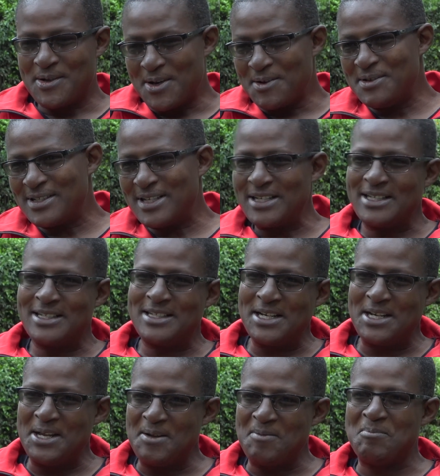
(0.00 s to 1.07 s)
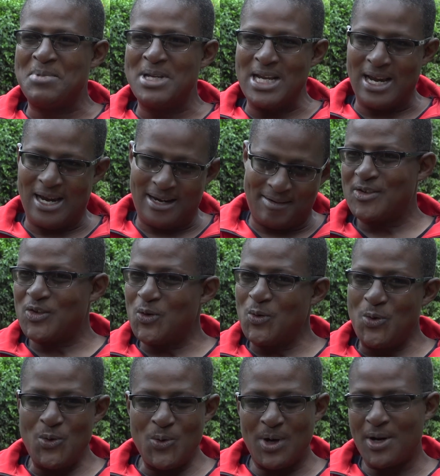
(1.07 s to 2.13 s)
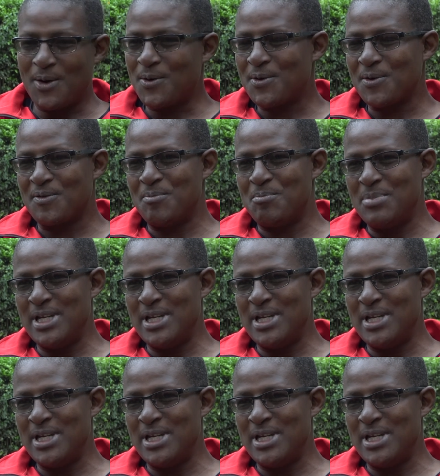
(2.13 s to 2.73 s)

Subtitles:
So I started taking beer. So we'd do a lot of